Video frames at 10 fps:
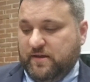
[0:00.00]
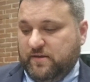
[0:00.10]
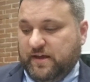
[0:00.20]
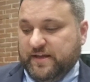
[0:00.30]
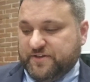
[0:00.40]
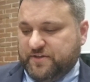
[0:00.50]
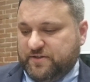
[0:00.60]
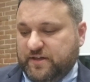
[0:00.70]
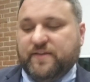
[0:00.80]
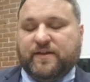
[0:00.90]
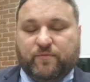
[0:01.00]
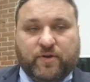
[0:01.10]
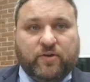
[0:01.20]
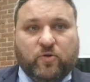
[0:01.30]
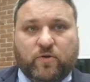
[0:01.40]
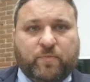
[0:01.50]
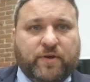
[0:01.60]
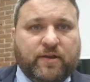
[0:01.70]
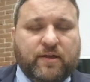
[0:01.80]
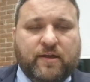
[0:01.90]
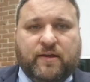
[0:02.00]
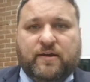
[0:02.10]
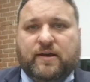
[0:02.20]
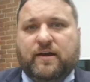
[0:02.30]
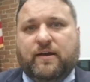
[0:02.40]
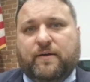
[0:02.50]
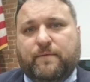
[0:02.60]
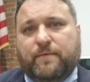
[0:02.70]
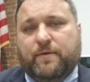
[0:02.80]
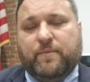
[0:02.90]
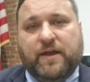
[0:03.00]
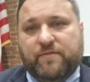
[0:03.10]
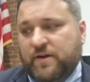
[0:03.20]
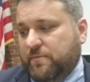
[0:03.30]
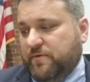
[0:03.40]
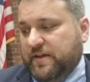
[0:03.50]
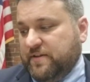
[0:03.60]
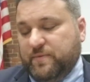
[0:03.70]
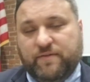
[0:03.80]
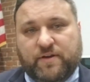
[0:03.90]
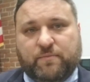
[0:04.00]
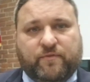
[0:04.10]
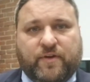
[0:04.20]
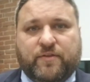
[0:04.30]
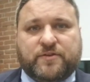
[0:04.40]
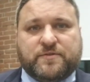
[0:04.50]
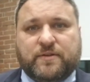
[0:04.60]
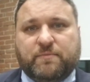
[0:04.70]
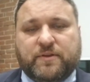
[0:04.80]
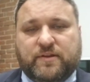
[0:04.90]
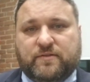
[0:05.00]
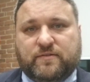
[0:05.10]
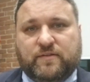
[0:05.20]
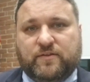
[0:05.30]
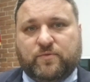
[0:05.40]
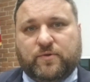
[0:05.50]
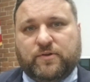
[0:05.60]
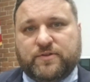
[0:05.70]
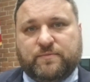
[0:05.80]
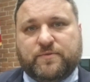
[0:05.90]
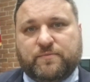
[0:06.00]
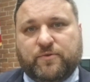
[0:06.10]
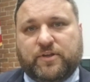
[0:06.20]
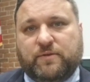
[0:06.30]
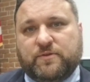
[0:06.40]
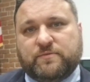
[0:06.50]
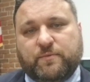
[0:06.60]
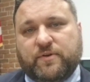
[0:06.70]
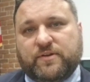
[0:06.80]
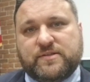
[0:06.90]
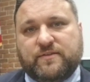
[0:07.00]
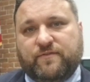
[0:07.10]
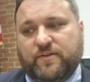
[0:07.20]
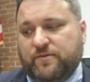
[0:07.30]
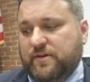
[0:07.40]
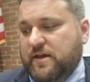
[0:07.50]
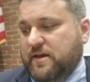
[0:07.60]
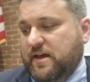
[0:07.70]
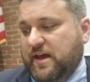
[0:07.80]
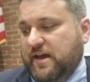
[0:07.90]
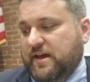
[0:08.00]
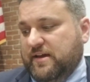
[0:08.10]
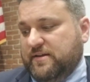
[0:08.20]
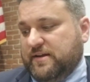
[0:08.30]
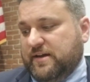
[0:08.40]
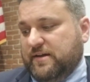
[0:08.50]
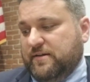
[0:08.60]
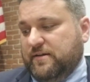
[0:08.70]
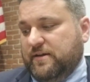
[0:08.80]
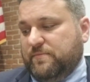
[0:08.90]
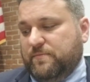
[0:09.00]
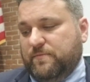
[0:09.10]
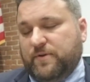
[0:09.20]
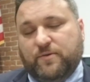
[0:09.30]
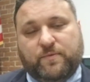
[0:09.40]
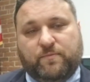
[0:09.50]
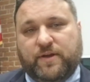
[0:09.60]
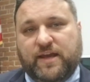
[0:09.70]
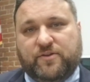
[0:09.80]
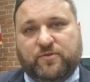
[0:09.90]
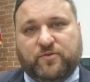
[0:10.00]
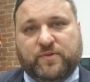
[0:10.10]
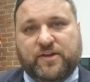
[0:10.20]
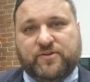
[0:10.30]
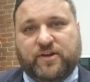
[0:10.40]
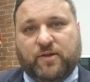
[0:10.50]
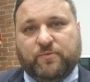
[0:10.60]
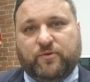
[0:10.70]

Actually, yeah, they have one opening. And we have a number, I think we have a number of others, but these were some real key ones we wanted to see filled. And you know, we can't do this without your help.